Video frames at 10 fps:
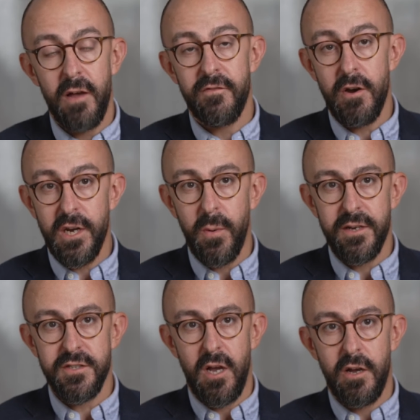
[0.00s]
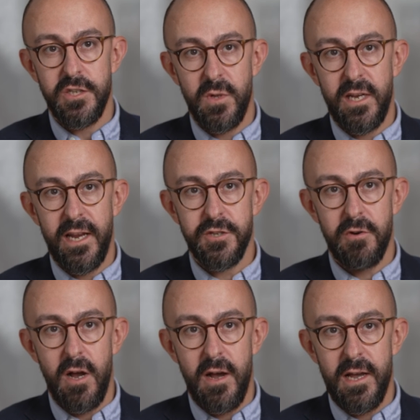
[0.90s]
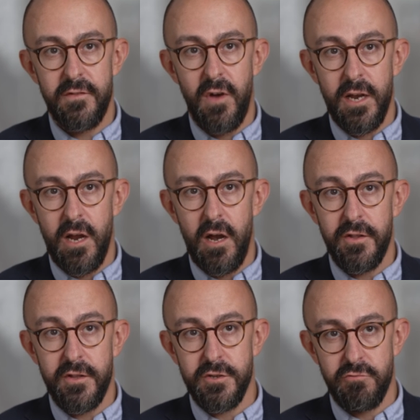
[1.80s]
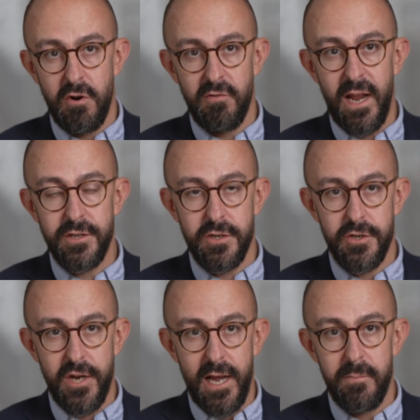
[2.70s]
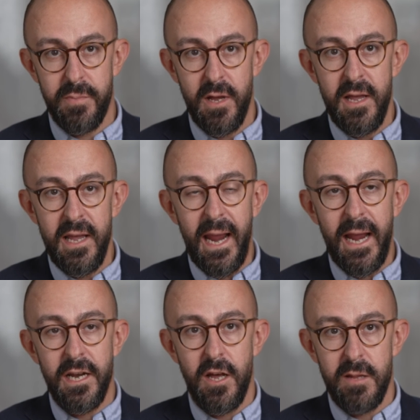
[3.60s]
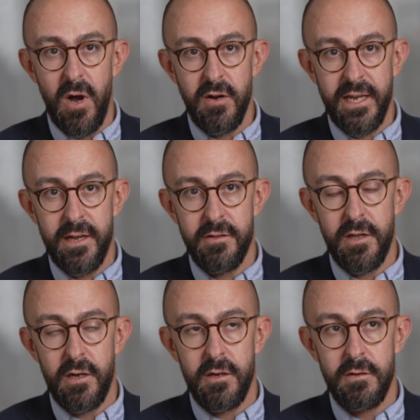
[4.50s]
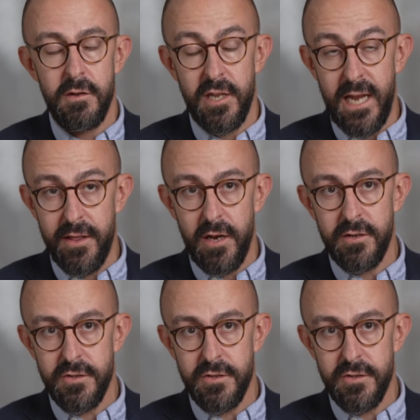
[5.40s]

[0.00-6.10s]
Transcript: very quick search within Introhive unearthed a strong relationship in another market, the Netherlands.